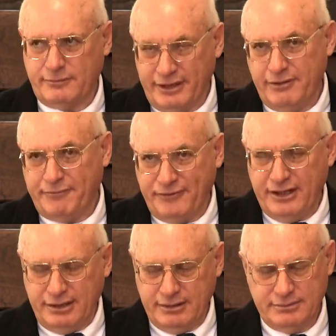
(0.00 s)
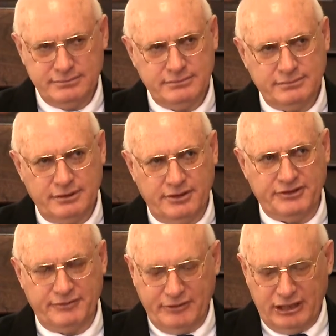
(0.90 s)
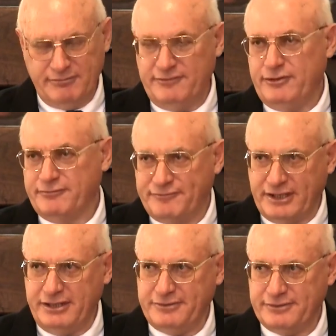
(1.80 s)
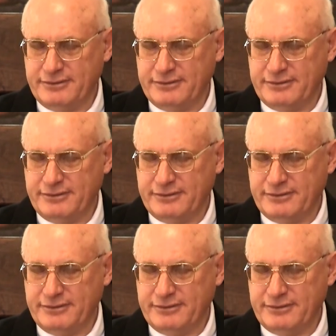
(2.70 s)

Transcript: way you think, on the development of your faith,